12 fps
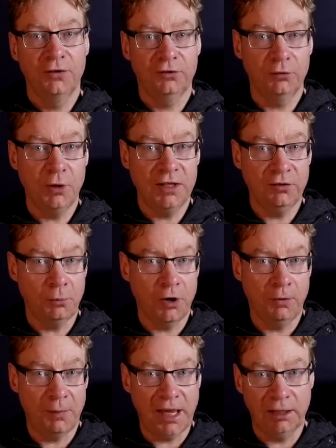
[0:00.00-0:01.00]
to where the
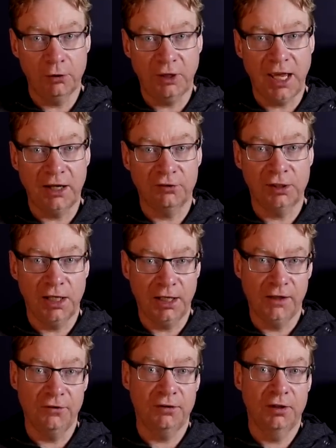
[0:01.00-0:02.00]
demand backlog actually
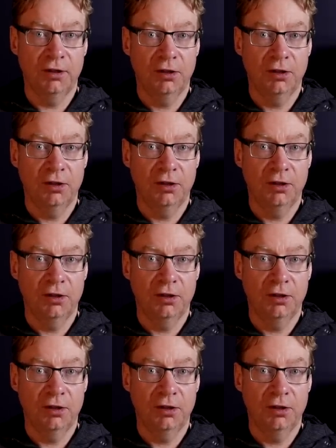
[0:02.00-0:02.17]
is.